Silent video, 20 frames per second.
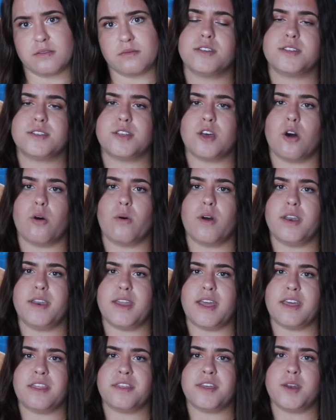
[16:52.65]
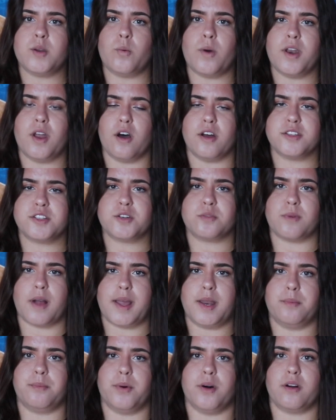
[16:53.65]
So Nathan went on to
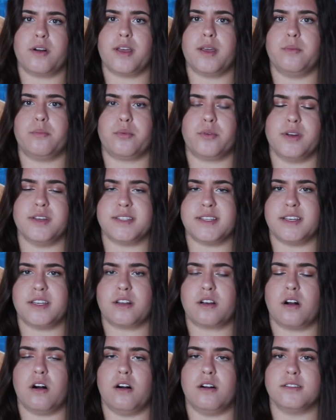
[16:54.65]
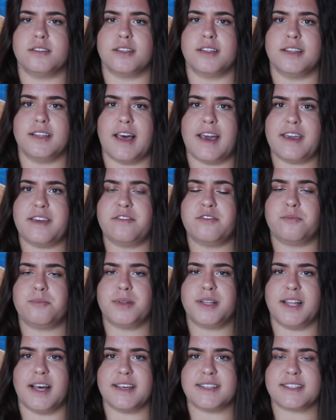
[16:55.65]
write a book in prison called Life
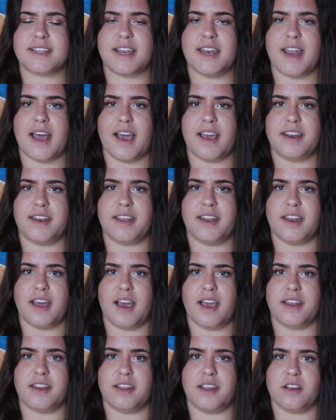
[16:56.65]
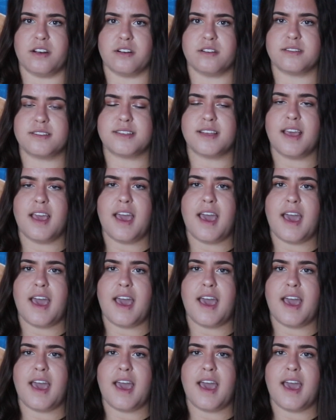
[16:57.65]
Plus 99 Years,